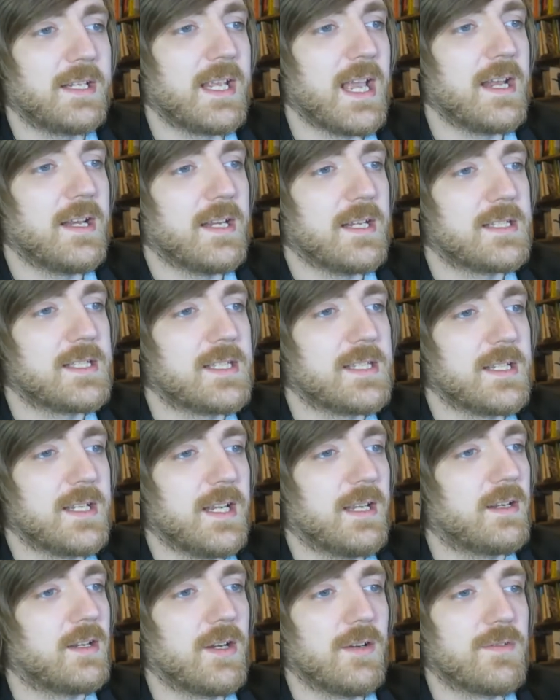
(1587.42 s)
And again, it's
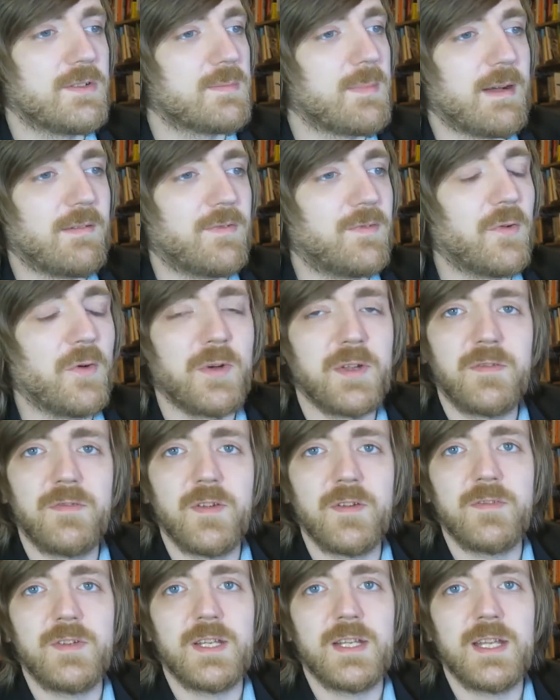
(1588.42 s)
it covers about 40,
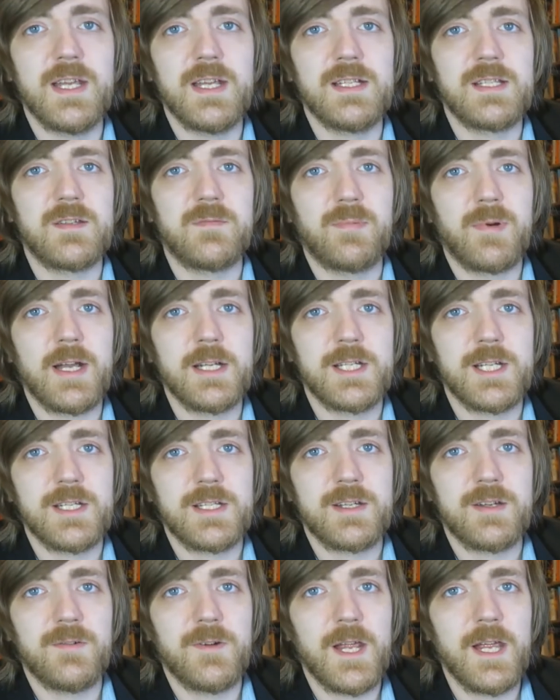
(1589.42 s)
50 years of
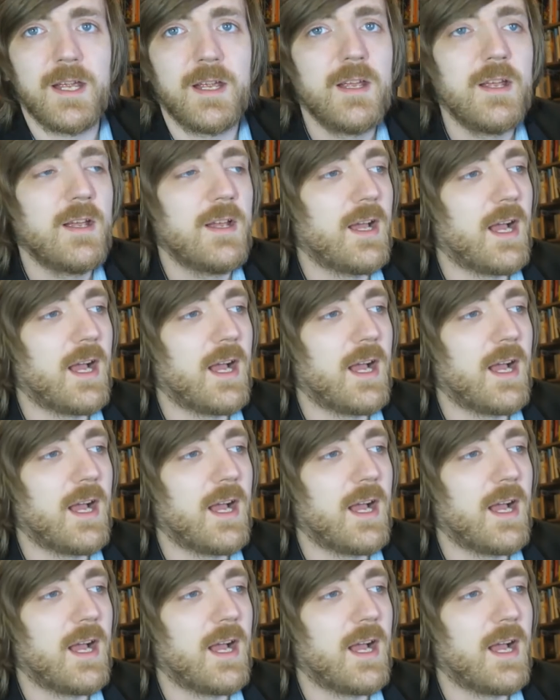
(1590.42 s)
Pratchett's career.